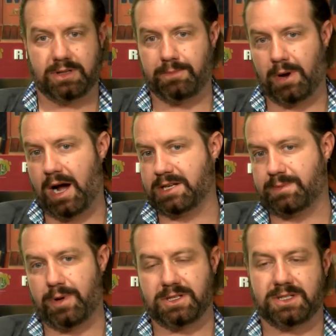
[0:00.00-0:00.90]
The box
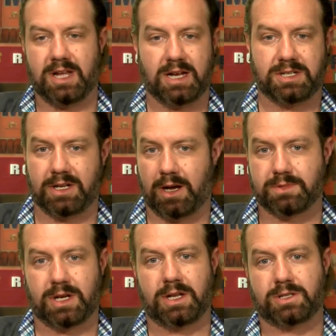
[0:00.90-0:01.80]
presentation
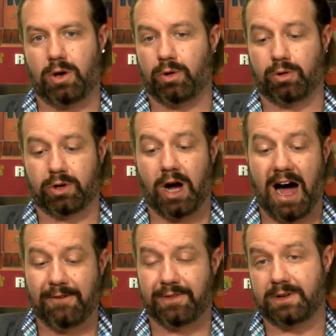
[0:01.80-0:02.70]
comes in its own little
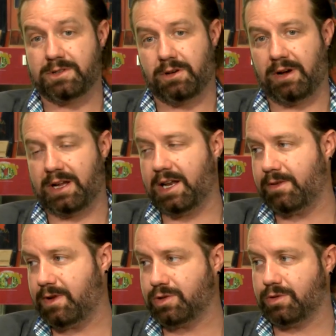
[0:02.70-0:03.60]
coffin, so like an
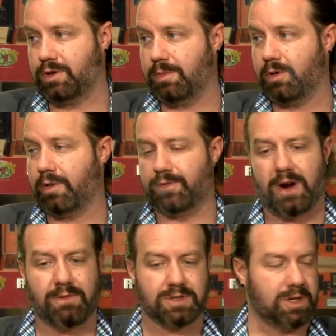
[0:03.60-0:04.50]
individual human. Right. And this
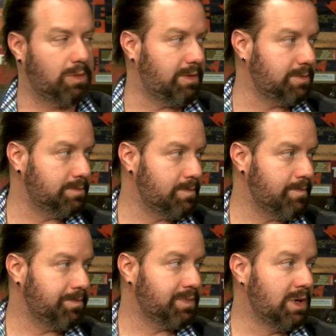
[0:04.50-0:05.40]
year they had a pin in there
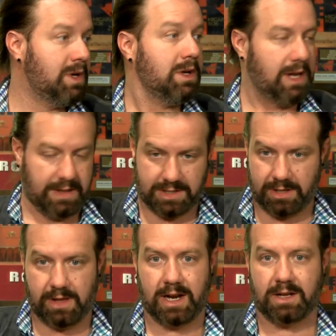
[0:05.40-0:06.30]
too. Yeah, this
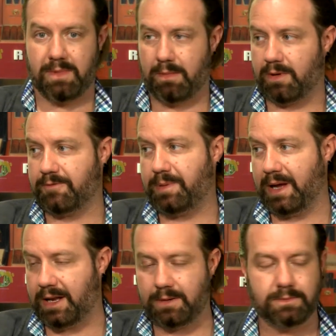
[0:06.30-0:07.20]
year they had a commemorative
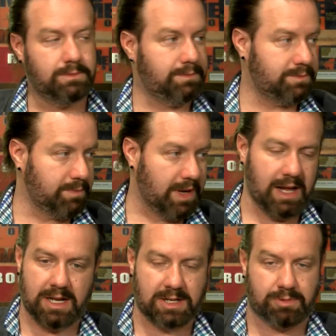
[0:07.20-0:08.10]
pin. Yeah. But
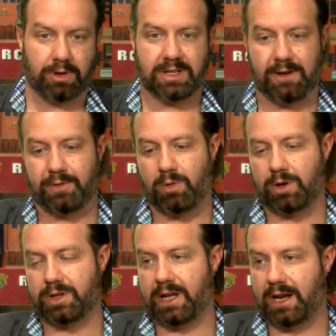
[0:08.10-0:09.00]
it, it's really definitely
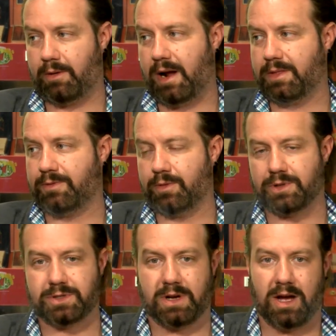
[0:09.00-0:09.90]
worth it getting around the Fourth
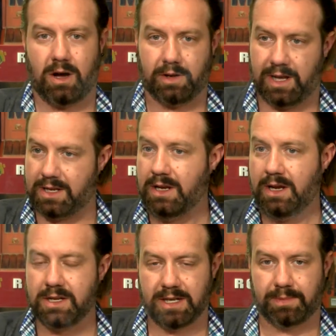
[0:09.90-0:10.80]
of July holiday,
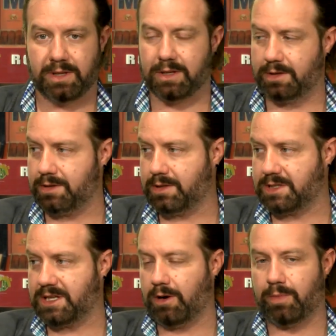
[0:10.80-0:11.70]
right. something to, to,
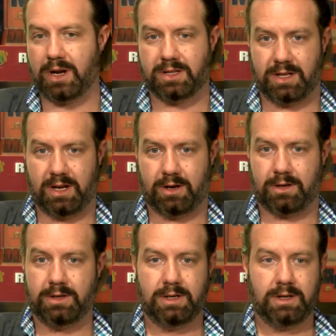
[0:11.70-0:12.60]
celebrate the
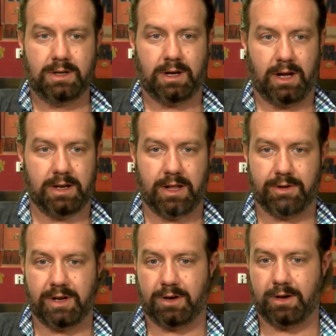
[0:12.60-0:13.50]
year, uh, another
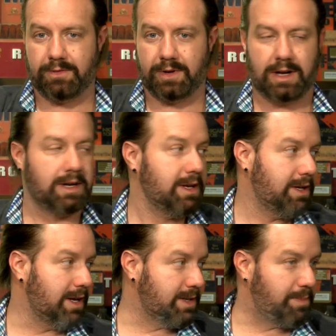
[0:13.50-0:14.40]
year of uh,
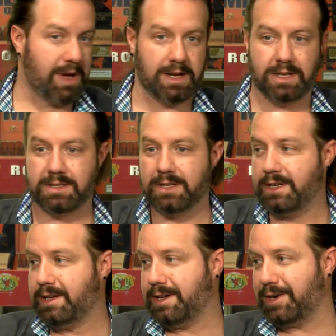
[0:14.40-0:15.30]
independence
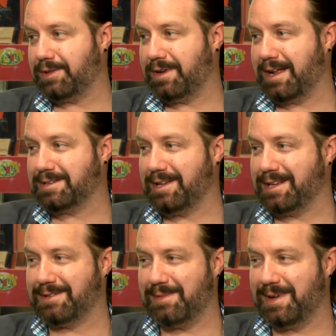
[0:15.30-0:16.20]
here in the United
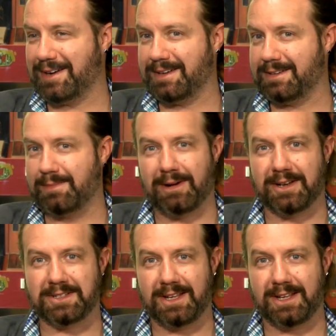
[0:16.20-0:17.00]
States of America. Right.